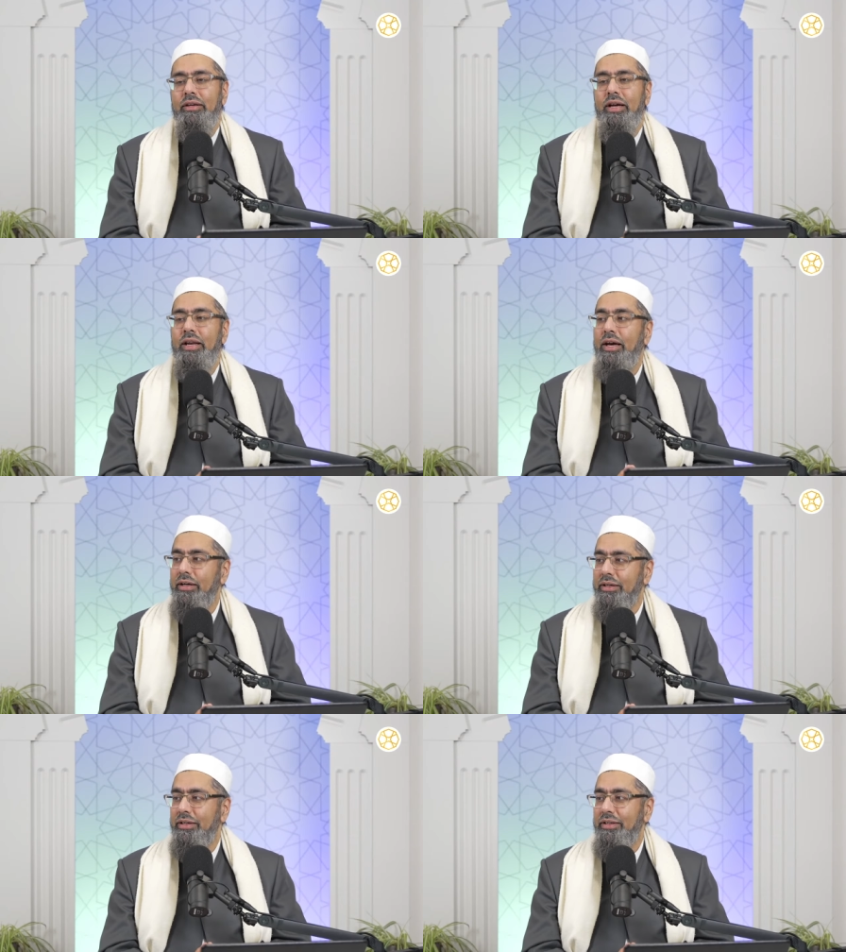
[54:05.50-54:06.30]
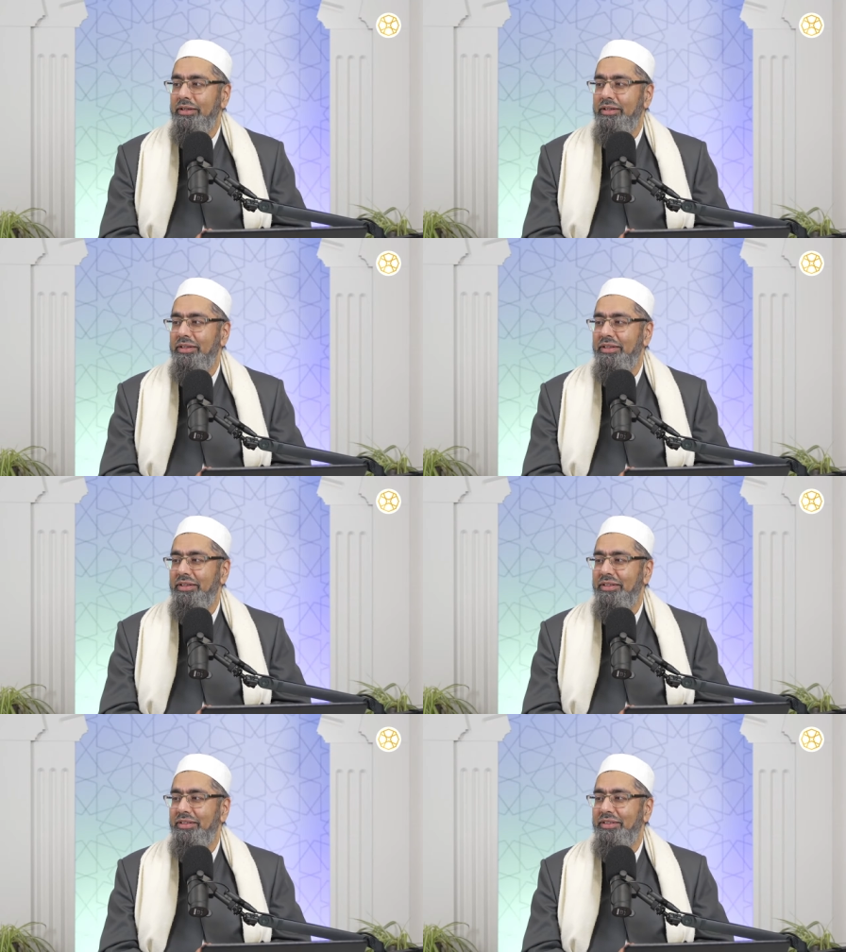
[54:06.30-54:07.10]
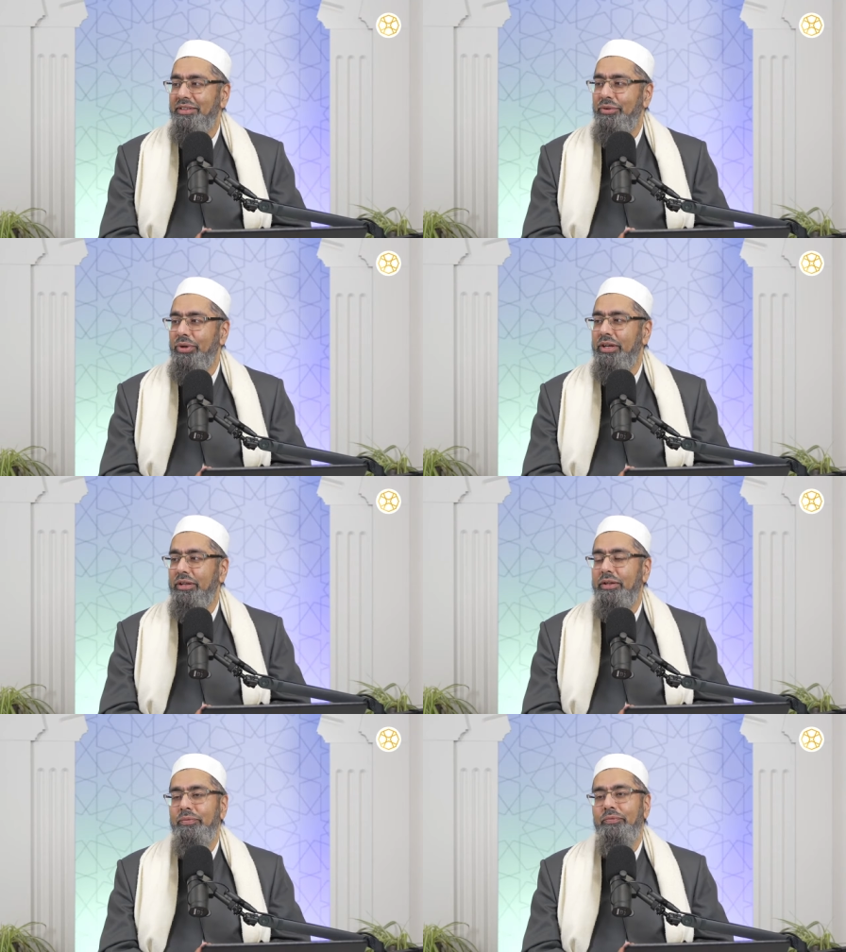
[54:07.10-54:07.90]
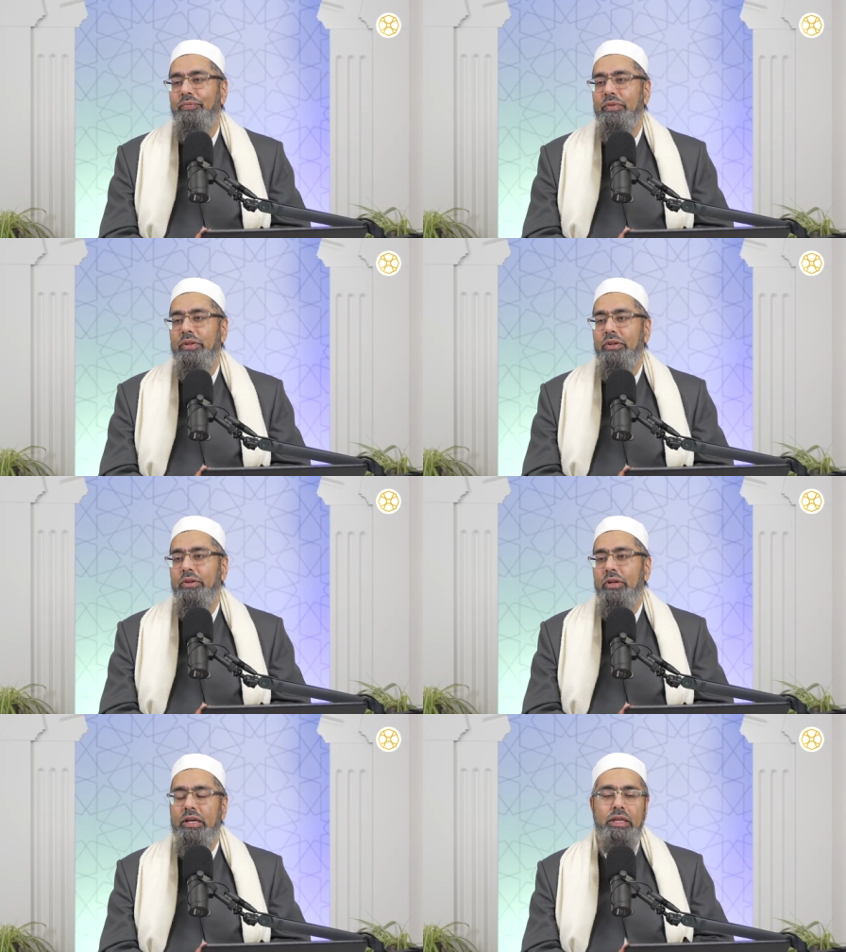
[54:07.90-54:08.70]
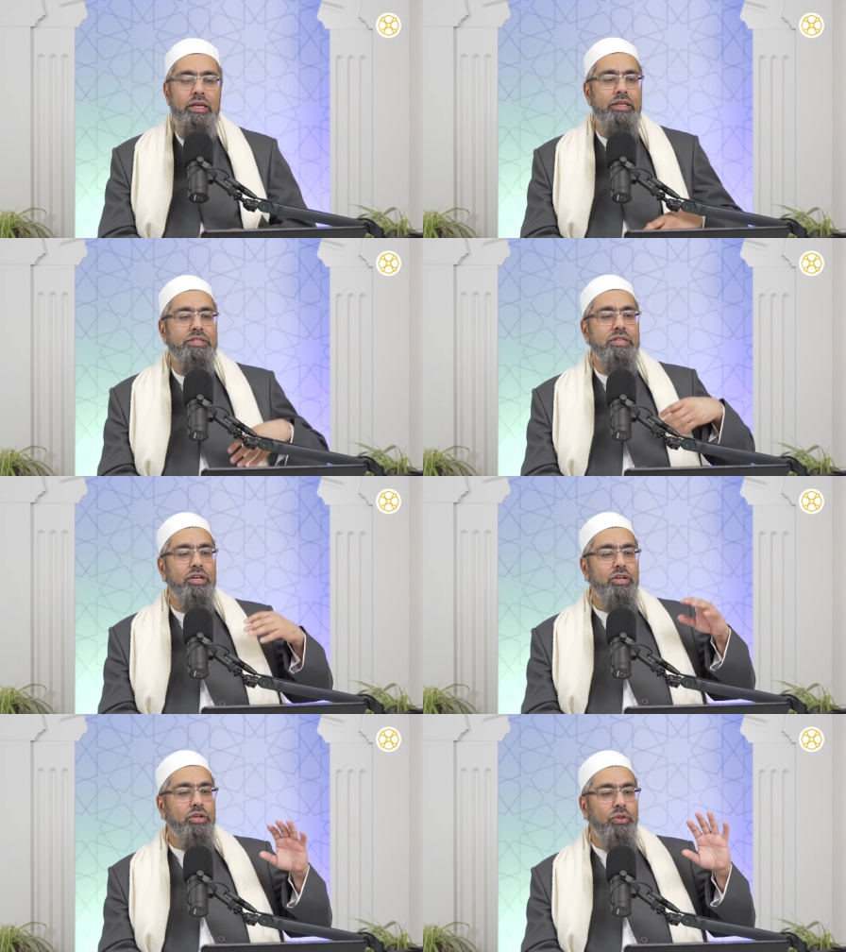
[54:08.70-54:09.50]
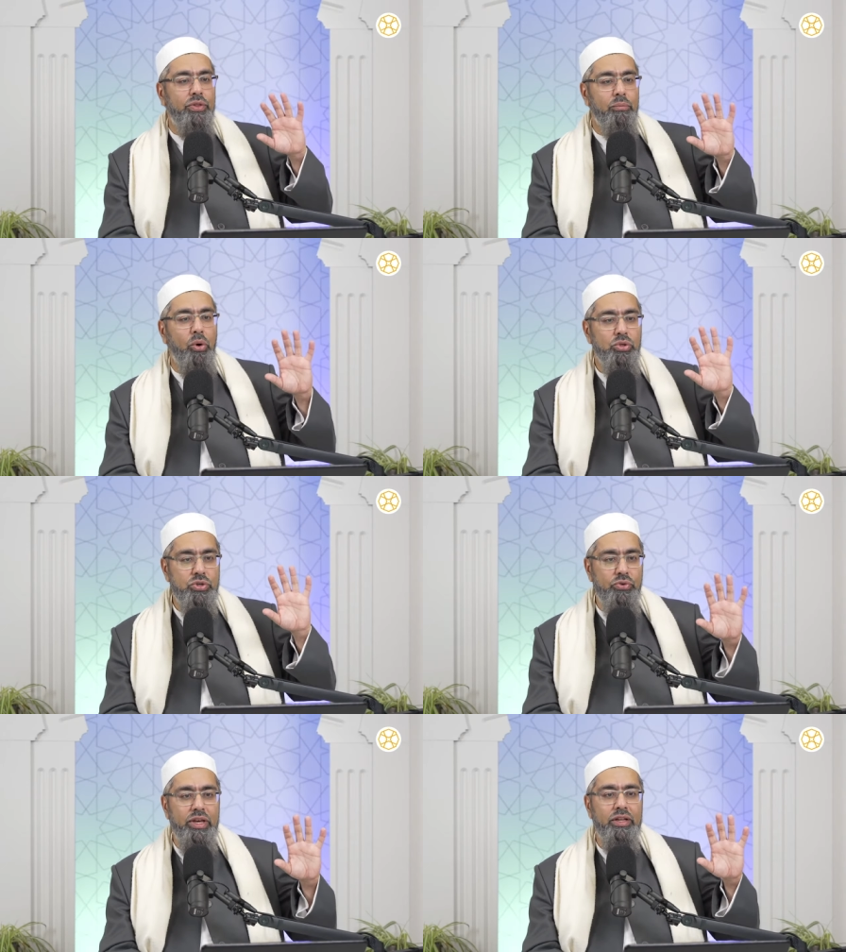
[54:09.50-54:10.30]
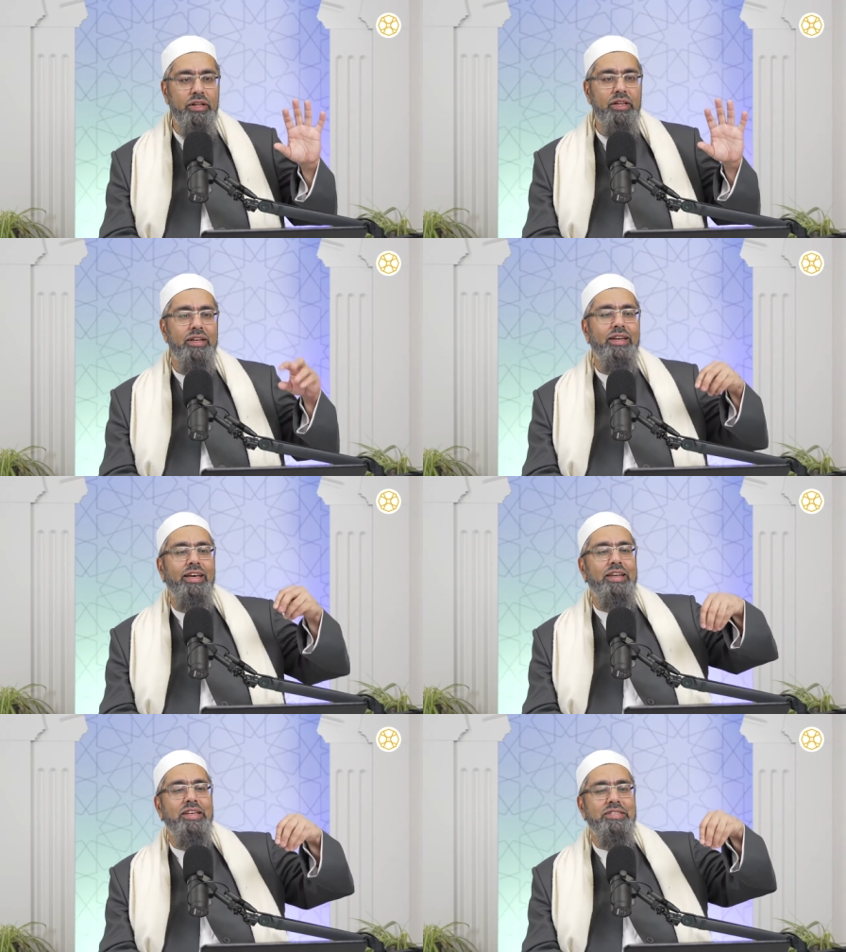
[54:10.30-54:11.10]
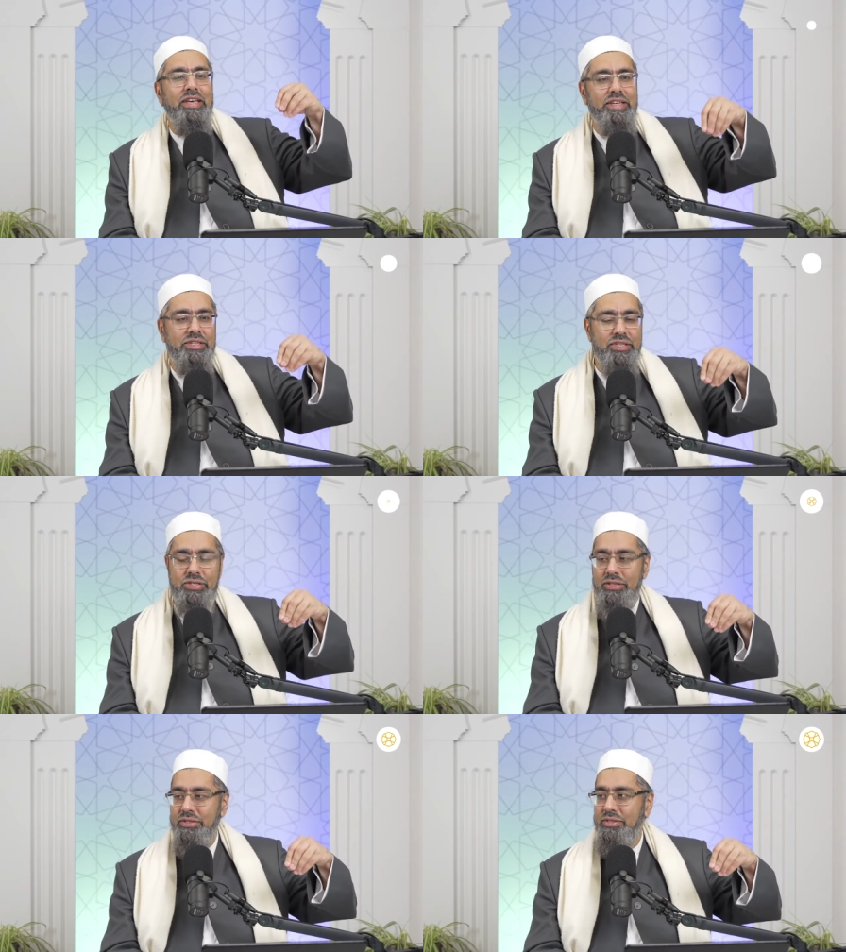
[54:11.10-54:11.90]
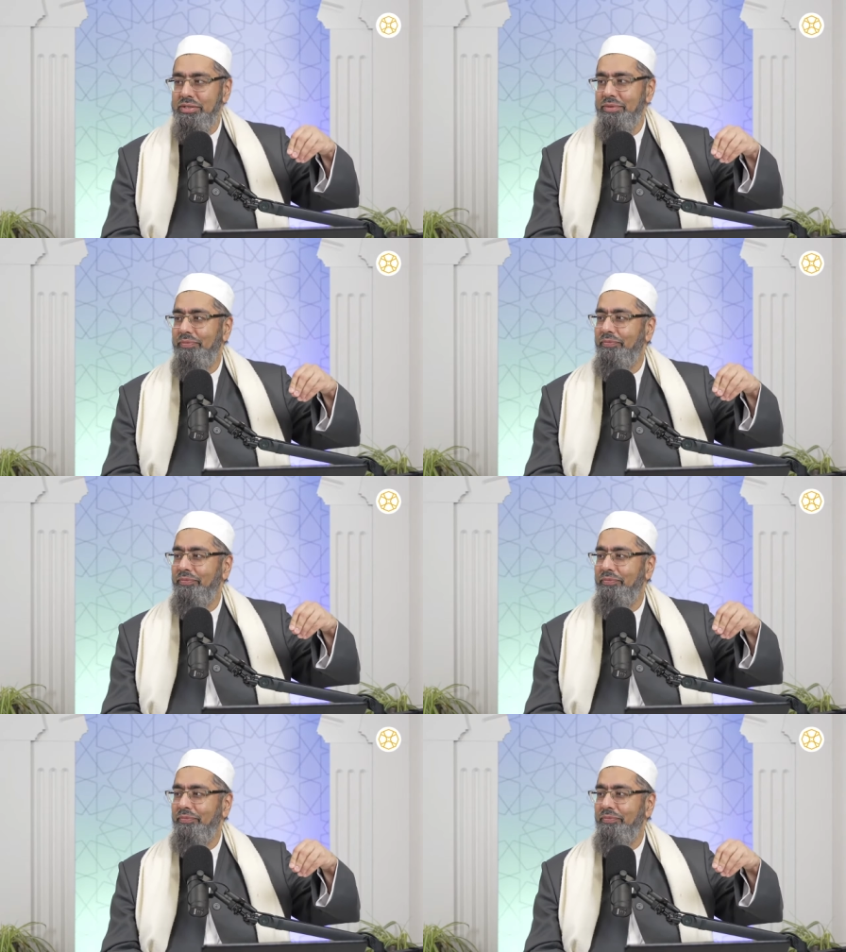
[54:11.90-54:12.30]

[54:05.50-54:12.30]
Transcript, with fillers: Al-Haq, the real. Right? He is the most real in his existence.